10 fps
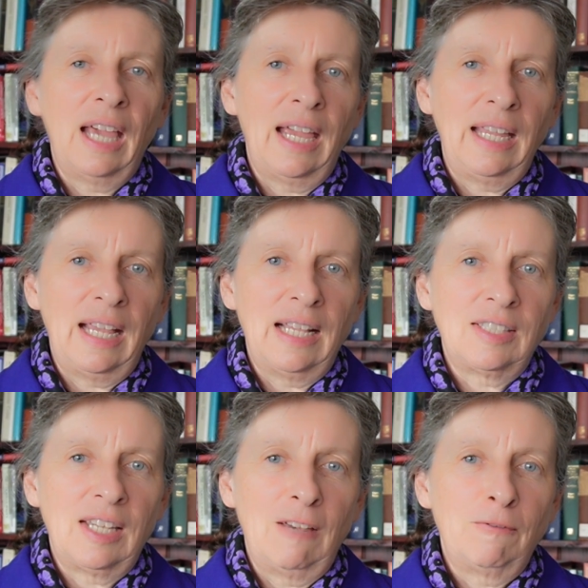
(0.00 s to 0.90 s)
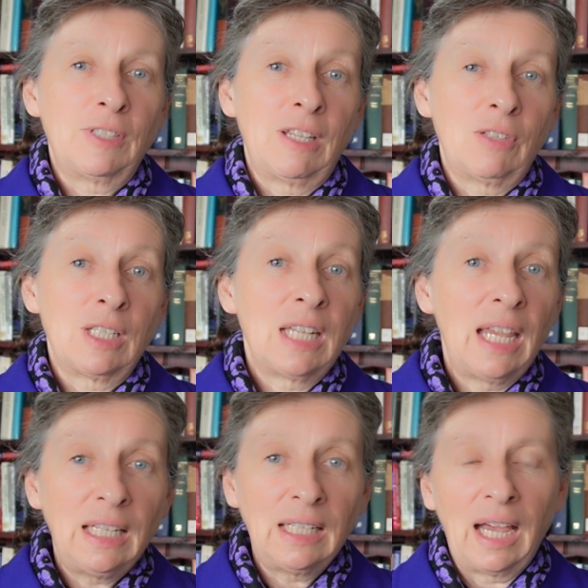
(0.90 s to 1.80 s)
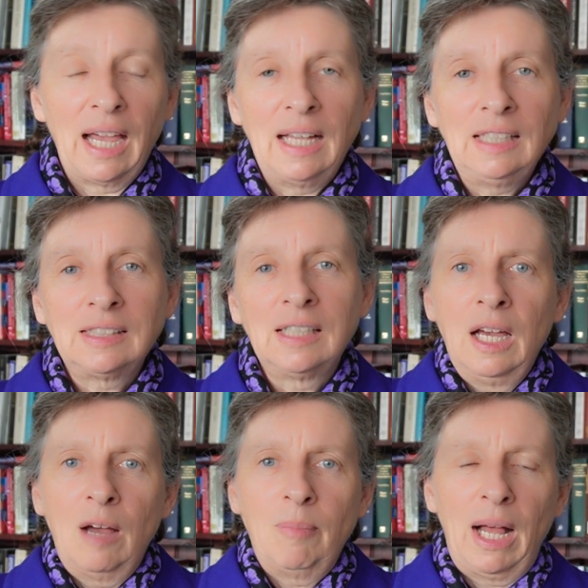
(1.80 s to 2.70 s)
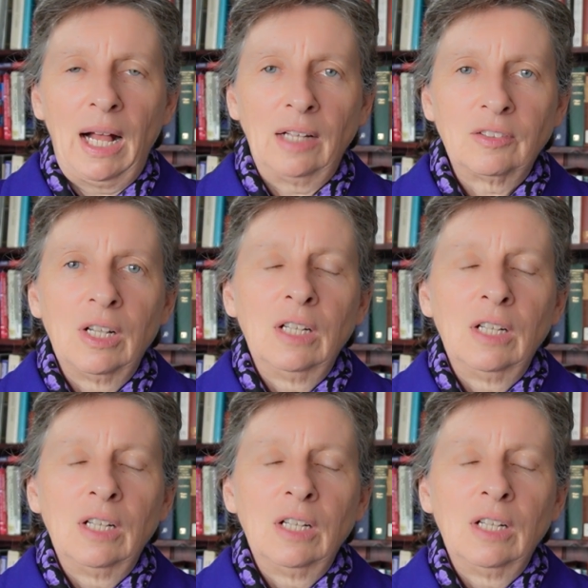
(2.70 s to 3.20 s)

ASF17 case about